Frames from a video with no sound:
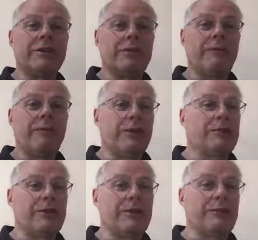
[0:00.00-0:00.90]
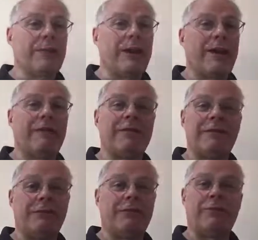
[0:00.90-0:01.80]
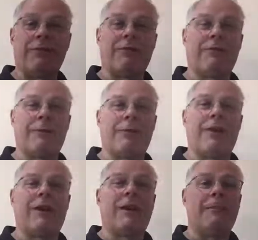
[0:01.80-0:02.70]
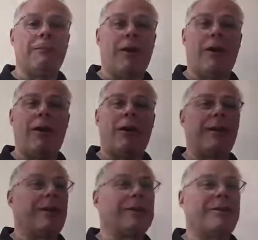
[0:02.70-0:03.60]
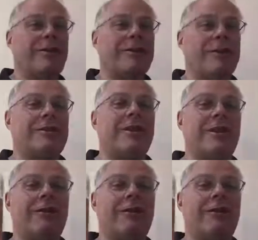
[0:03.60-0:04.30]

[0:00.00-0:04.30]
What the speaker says: for your traditional beer lovers. Not all of them like it, but I think it's fantastic.